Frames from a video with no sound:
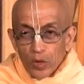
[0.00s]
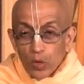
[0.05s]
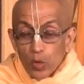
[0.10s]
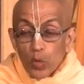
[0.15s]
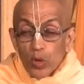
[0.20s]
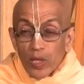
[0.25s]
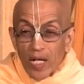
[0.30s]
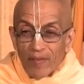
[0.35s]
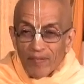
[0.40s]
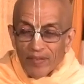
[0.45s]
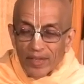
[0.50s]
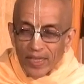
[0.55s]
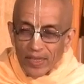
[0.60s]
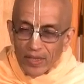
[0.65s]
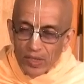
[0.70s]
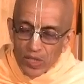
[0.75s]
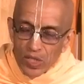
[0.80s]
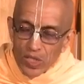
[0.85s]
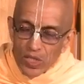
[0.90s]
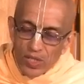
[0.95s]
Two
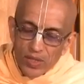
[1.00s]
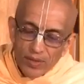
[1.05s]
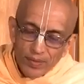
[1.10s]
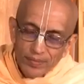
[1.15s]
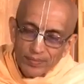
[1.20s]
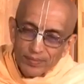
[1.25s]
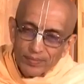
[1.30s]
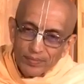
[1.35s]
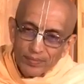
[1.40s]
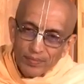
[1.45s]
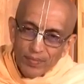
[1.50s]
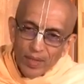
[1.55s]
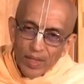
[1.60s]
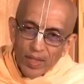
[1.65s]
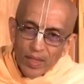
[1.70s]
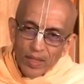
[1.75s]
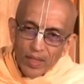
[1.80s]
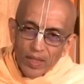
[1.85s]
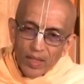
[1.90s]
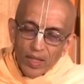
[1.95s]
coverings.
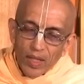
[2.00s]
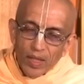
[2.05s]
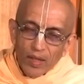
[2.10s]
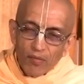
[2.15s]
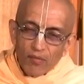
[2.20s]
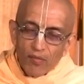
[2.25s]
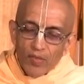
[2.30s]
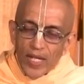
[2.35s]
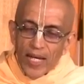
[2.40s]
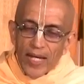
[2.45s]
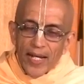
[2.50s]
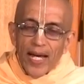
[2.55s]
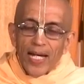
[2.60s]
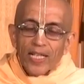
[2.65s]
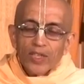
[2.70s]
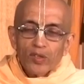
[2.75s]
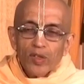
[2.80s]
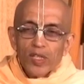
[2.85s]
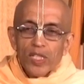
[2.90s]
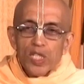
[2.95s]
We are
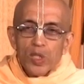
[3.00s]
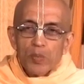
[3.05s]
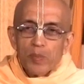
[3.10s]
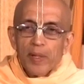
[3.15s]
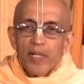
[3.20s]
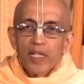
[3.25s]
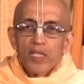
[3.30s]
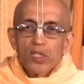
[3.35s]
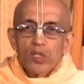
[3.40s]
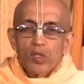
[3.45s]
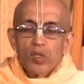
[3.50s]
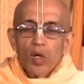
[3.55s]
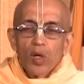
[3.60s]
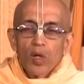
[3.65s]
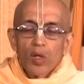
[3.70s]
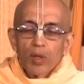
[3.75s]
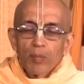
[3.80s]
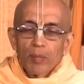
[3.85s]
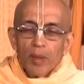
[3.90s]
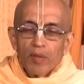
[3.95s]
actually spirit
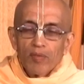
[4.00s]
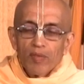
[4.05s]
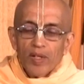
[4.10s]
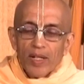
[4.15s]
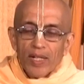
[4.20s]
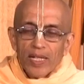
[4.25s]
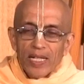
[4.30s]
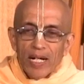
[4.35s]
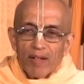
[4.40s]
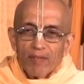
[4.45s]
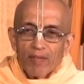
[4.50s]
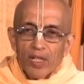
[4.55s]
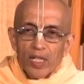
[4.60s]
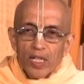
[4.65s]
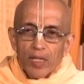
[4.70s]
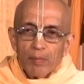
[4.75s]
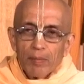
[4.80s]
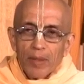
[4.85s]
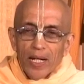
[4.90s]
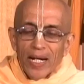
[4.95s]
soul, but we are
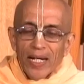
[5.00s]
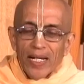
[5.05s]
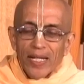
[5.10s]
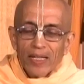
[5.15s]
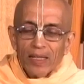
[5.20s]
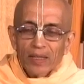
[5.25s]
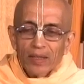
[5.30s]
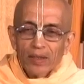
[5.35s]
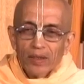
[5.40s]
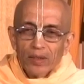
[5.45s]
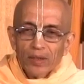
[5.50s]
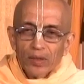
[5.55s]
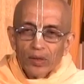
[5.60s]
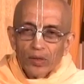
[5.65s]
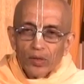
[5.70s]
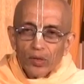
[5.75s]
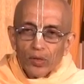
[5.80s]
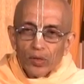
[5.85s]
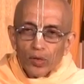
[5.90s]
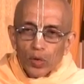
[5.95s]
covered by
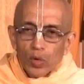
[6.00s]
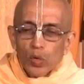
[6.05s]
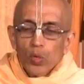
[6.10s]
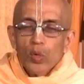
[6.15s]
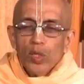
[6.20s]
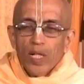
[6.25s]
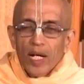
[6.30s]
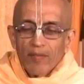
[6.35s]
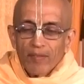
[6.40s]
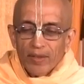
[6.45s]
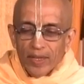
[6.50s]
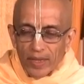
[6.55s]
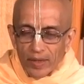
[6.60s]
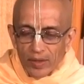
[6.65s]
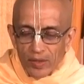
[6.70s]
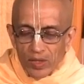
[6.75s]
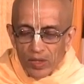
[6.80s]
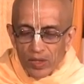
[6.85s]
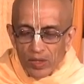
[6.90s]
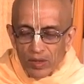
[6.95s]
two
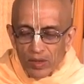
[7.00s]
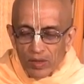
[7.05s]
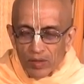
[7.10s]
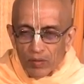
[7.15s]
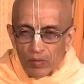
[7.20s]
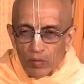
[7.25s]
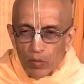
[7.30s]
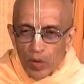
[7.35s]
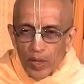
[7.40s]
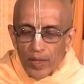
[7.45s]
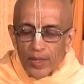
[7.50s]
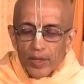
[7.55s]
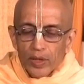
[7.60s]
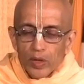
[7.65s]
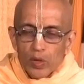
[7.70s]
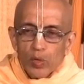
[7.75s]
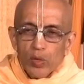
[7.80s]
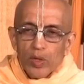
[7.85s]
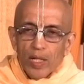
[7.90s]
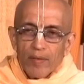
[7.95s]
coverings. What are
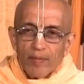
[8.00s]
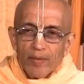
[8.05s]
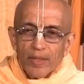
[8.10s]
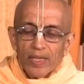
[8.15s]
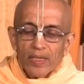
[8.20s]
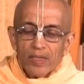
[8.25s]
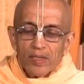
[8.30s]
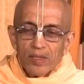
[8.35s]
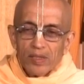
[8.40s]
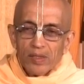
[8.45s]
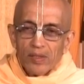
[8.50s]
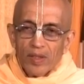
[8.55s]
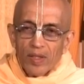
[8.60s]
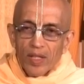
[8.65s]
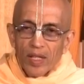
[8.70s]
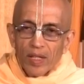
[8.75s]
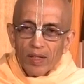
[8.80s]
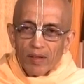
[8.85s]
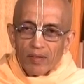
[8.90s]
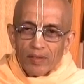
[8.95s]
the two coverings?
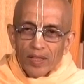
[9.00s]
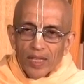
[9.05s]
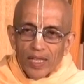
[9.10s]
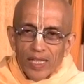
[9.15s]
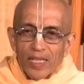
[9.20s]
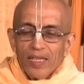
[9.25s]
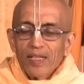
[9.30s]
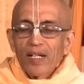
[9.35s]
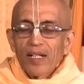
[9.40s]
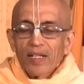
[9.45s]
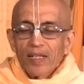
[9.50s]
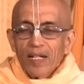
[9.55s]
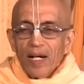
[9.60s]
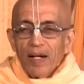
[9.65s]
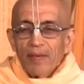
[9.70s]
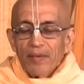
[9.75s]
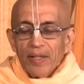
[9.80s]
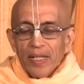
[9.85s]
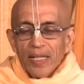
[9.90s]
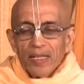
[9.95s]
The inner
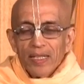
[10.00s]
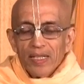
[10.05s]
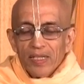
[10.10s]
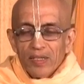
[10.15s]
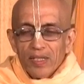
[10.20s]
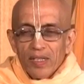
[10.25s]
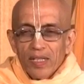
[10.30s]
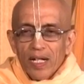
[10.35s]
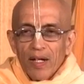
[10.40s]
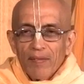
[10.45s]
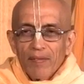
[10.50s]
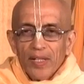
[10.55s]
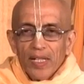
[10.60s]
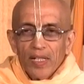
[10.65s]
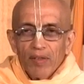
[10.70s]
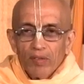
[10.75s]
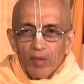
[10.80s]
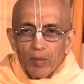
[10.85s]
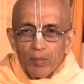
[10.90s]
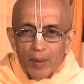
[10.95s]
covering is the
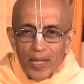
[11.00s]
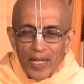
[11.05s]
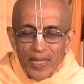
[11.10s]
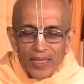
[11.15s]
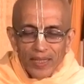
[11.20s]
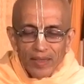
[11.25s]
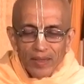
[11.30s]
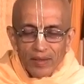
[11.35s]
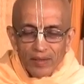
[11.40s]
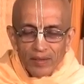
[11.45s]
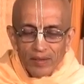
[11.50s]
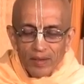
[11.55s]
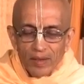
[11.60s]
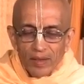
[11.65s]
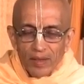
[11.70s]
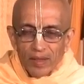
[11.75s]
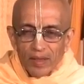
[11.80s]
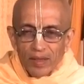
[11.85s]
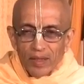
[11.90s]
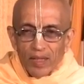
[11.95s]
covering of the mind,
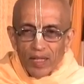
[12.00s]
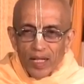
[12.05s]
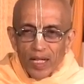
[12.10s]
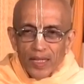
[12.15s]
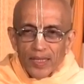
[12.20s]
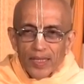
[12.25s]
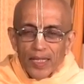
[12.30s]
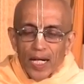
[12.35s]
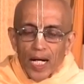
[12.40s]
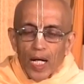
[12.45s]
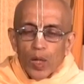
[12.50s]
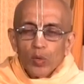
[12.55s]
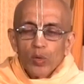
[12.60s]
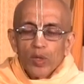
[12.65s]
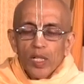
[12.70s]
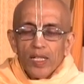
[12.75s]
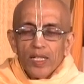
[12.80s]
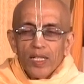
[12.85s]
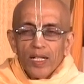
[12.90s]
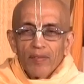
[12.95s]
and the
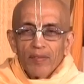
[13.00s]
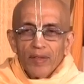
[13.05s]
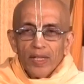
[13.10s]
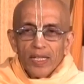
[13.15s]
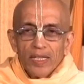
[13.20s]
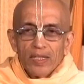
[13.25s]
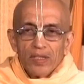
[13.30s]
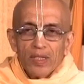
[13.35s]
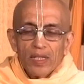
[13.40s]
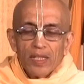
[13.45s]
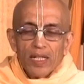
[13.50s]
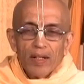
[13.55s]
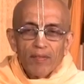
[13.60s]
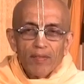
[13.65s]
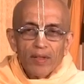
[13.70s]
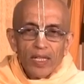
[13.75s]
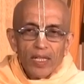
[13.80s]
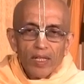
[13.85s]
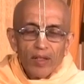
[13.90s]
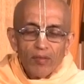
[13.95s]
outer covering is the
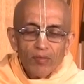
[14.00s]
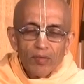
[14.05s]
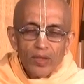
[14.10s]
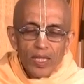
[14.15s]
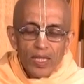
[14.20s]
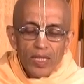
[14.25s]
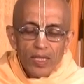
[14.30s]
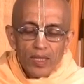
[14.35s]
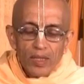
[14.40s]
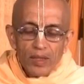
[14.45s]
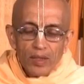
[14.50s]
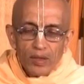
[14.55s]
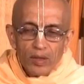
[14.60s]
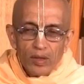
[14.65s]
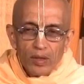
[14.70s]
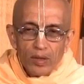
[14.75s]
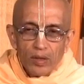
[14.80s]
covering of the